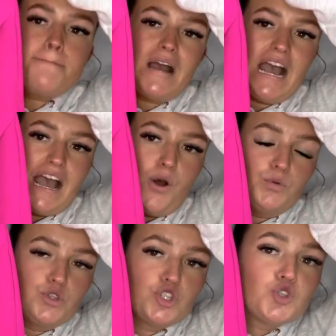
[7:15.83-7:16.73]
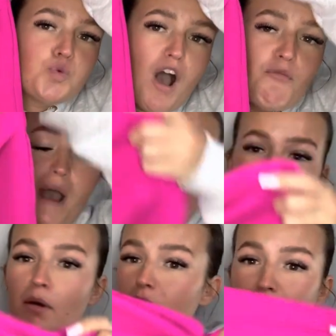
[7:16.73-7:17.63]
£12. I'm
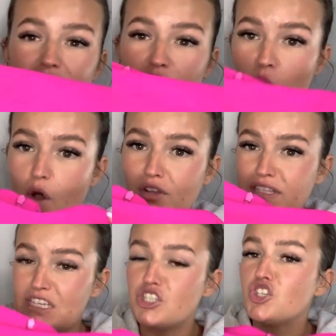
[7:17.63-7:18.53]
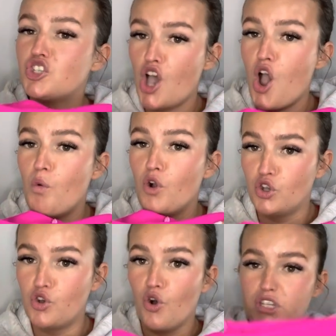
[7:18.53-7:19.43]
not being funny. The quality is so
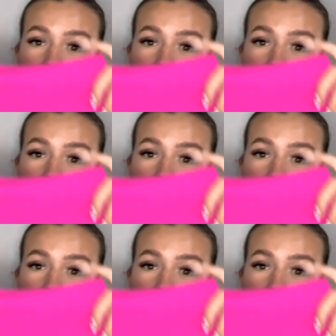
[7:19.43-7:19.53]
good.